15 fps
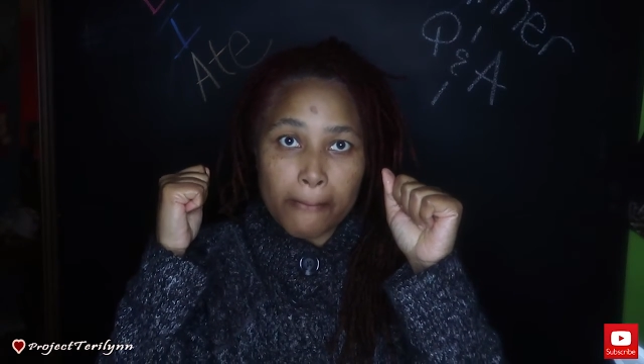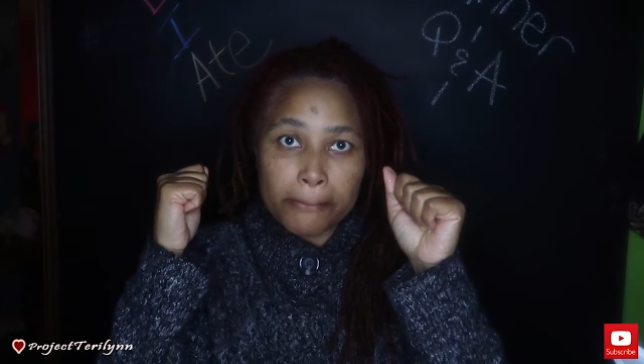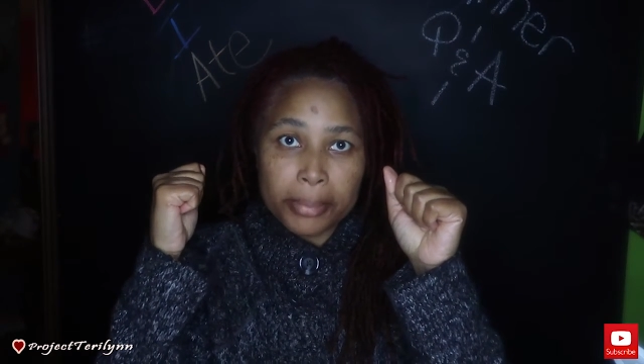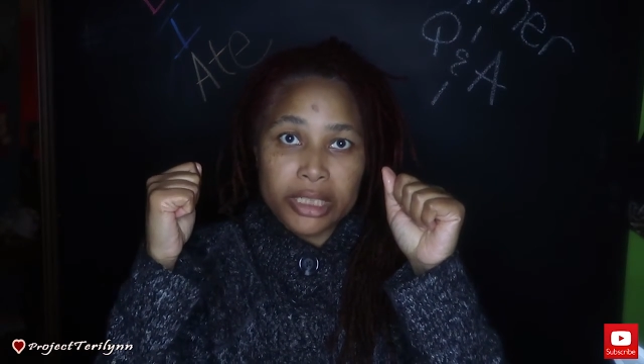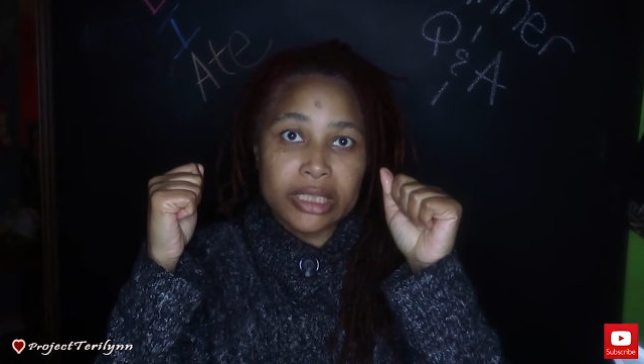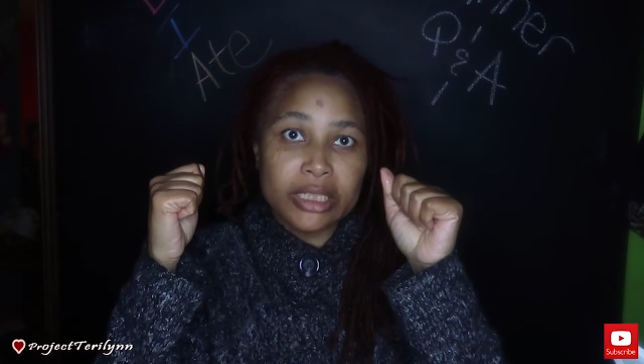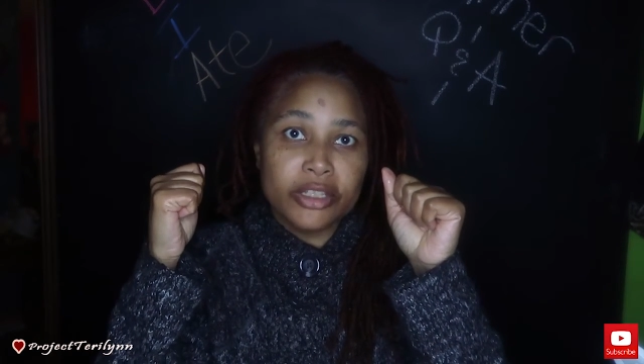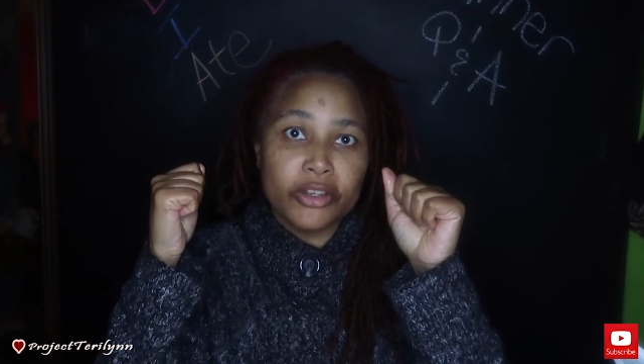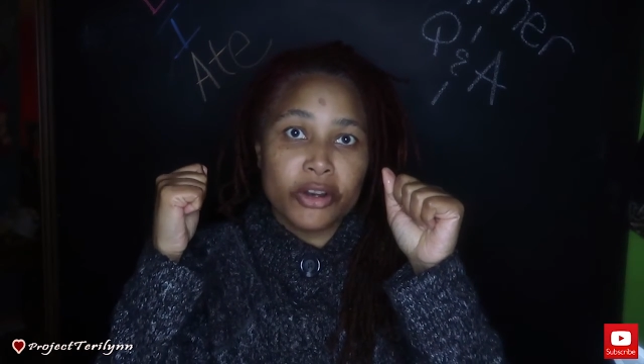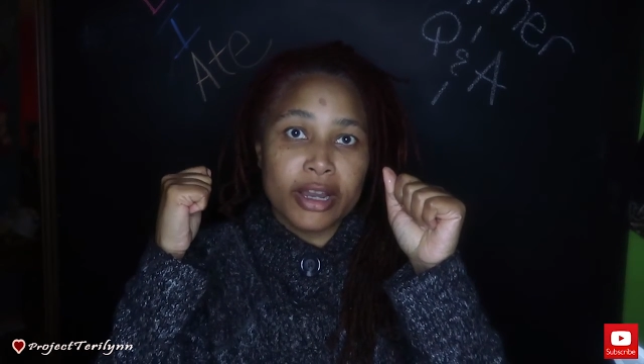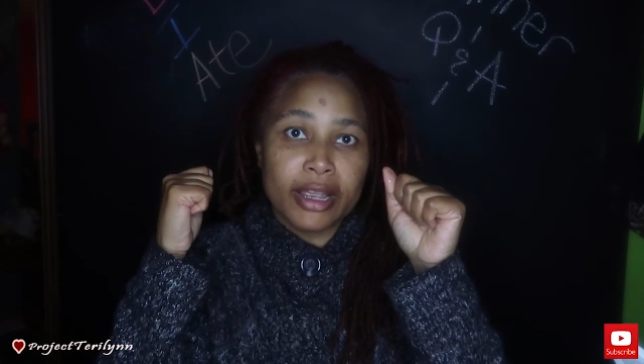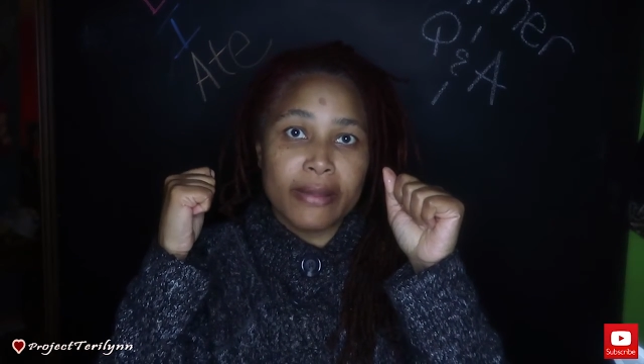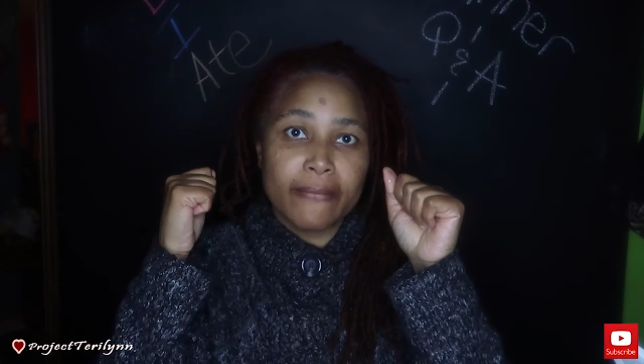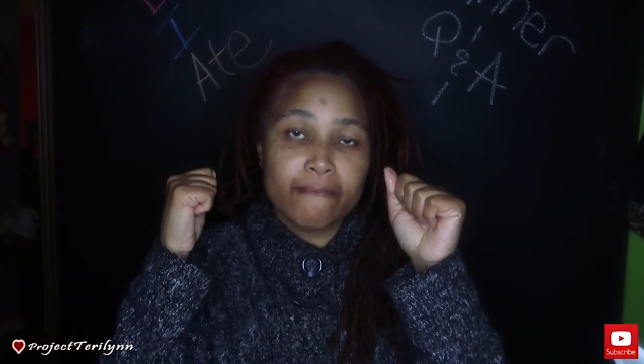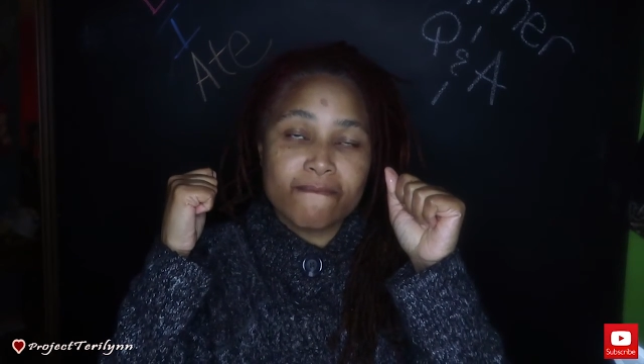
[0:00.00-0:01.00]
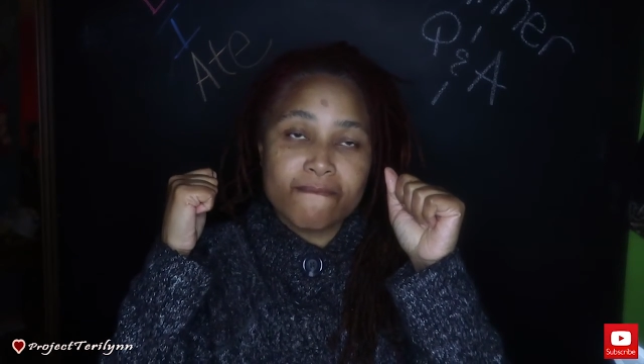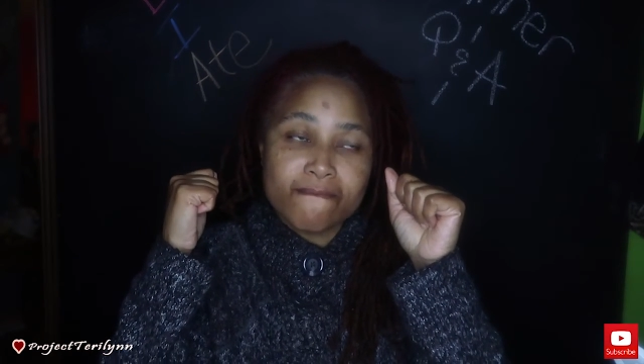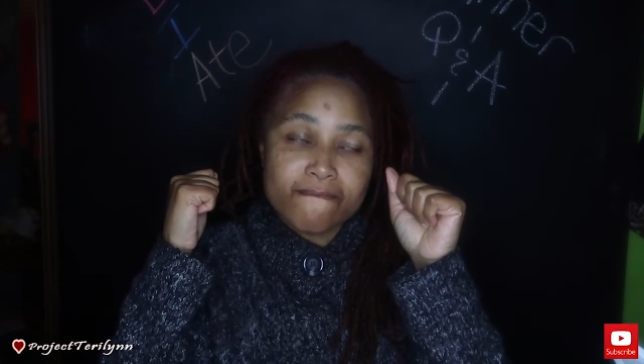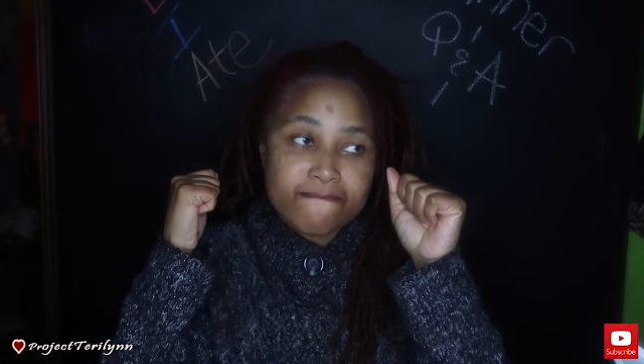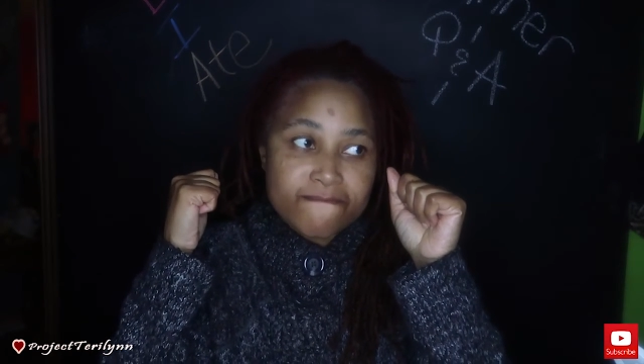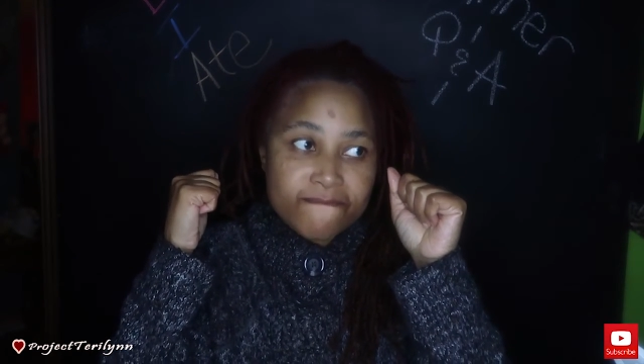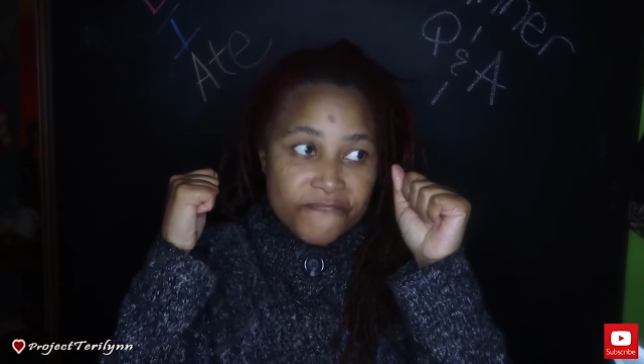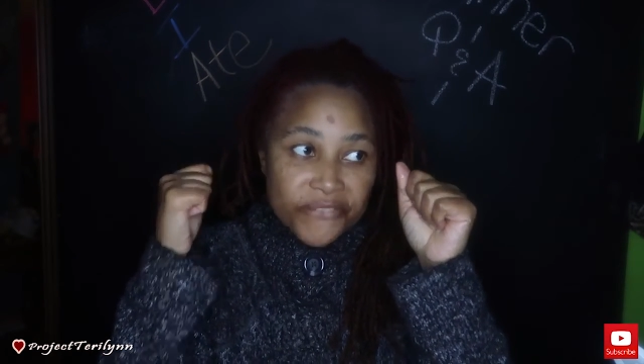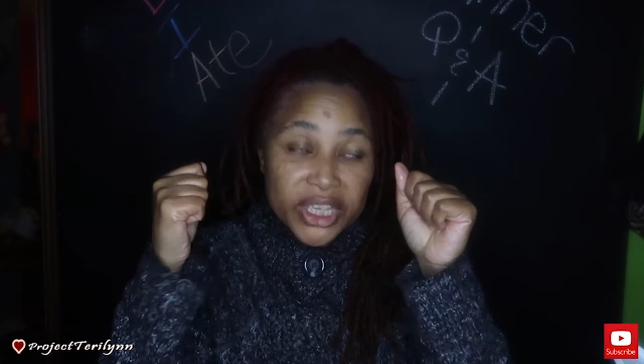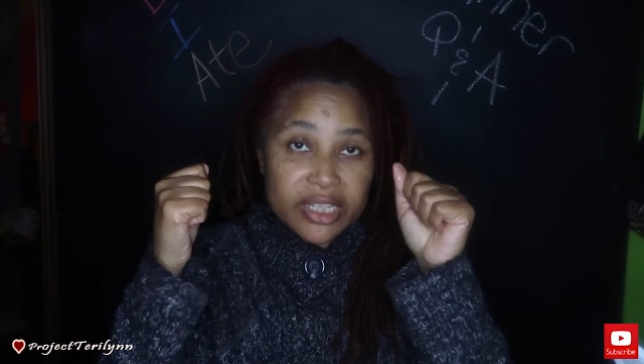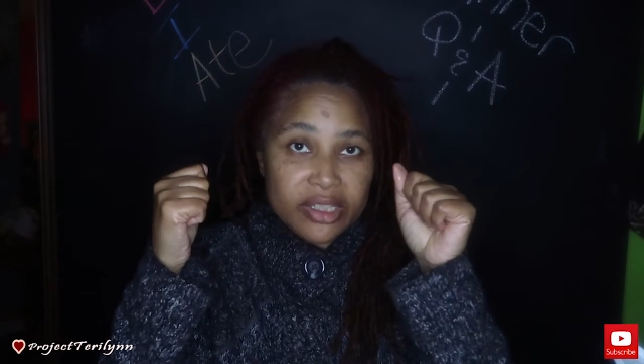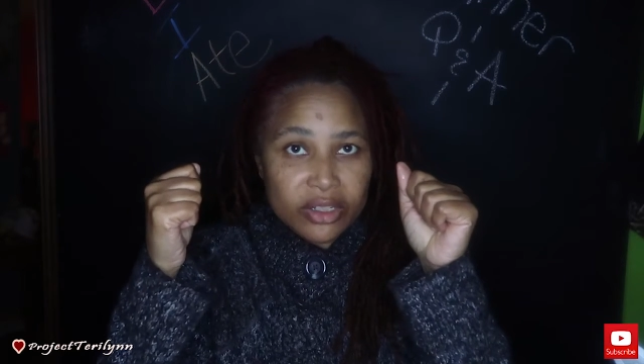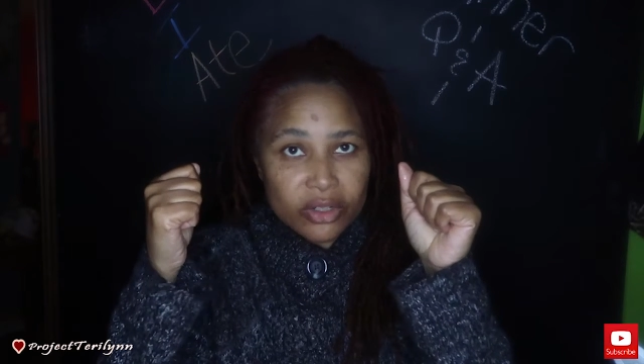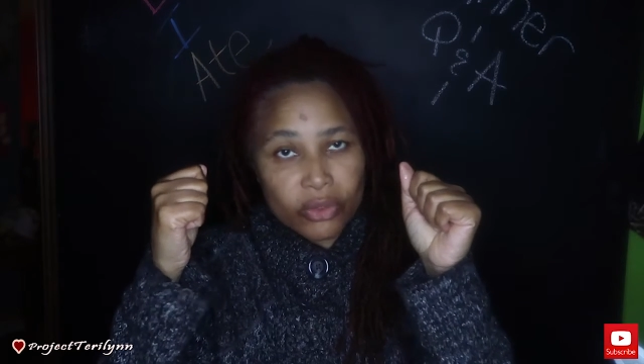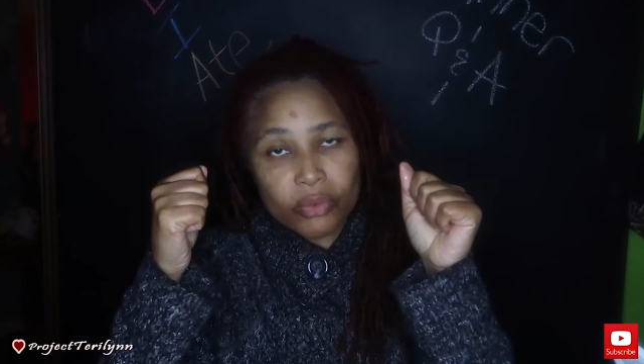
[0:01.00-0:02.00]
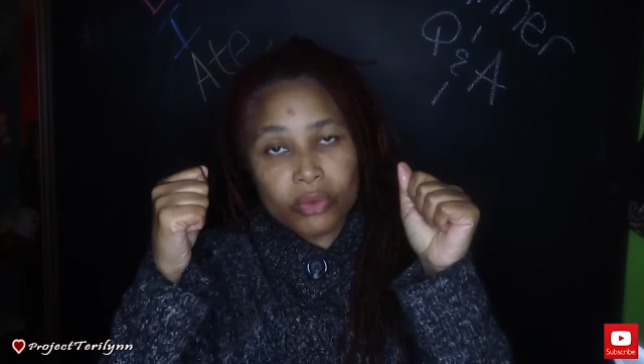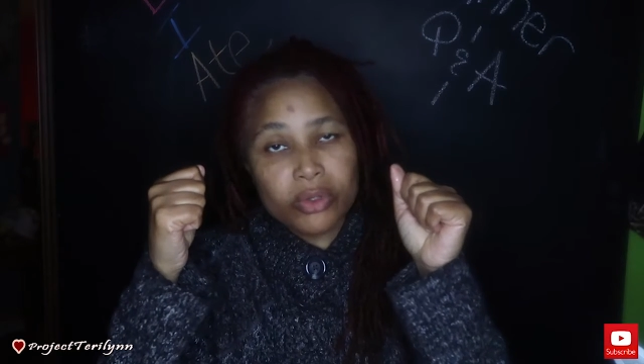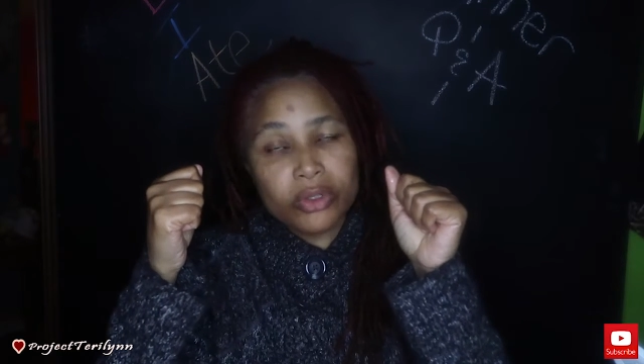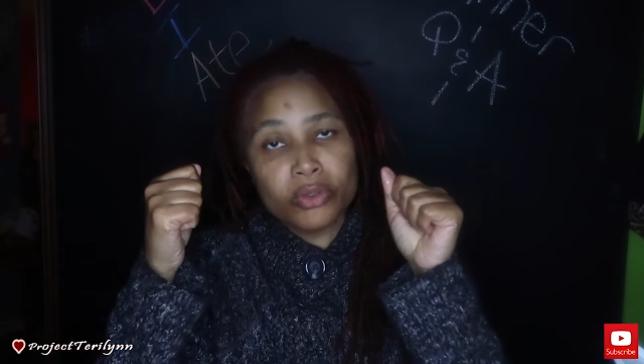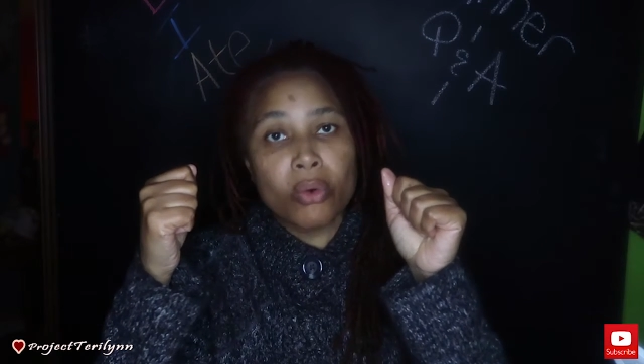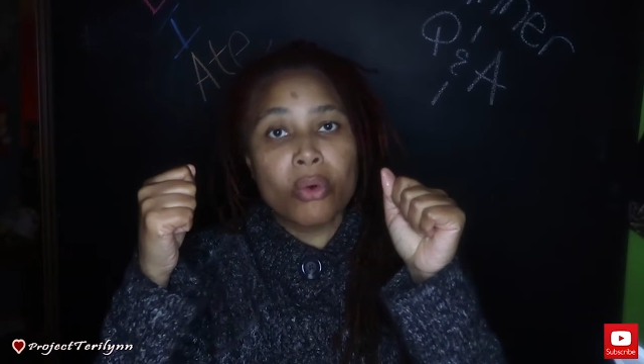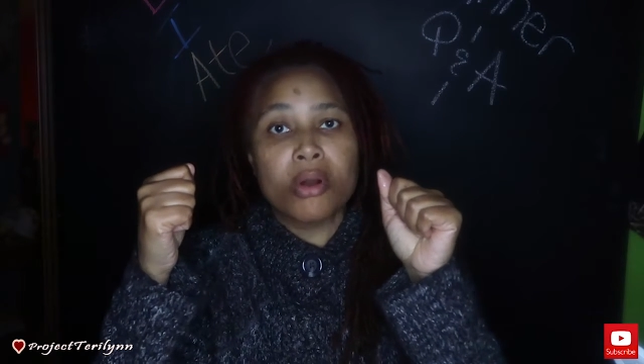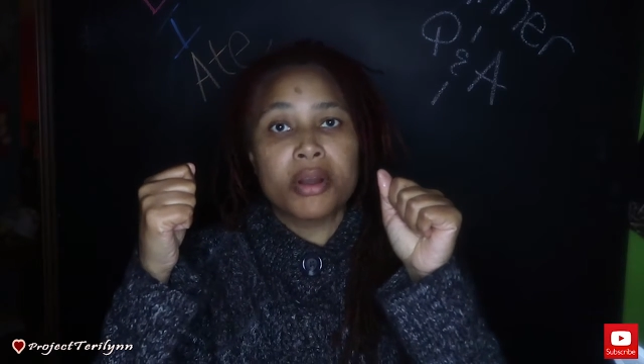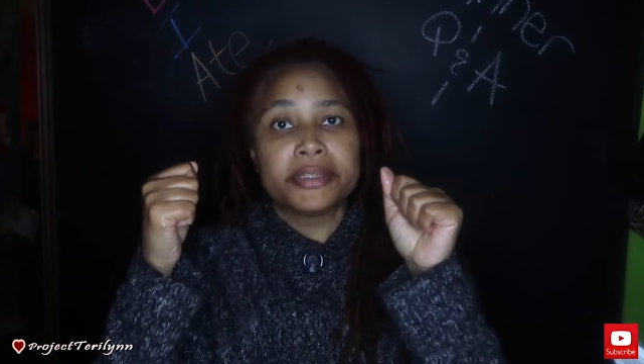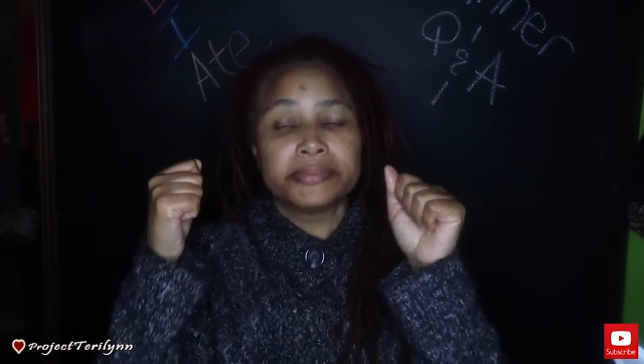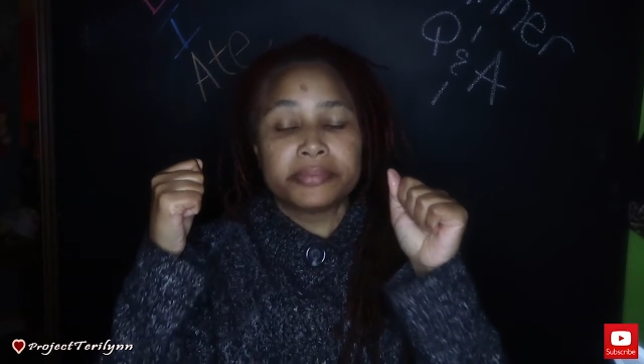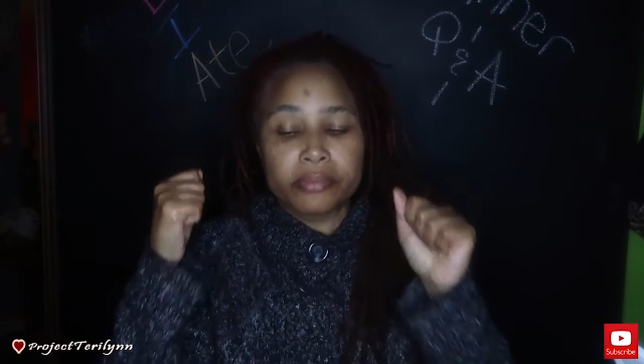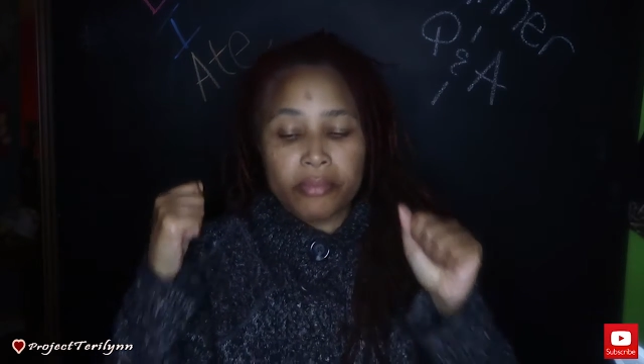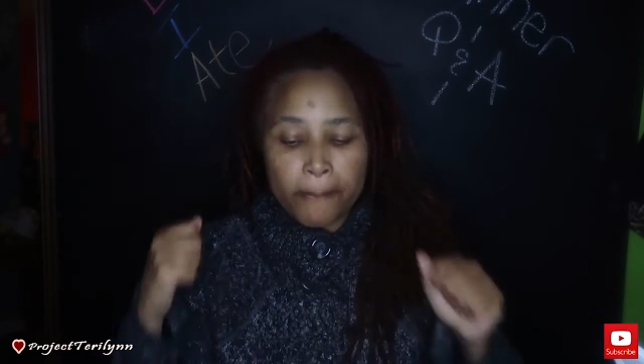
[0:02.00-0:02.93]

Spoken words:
putting your fist through a door,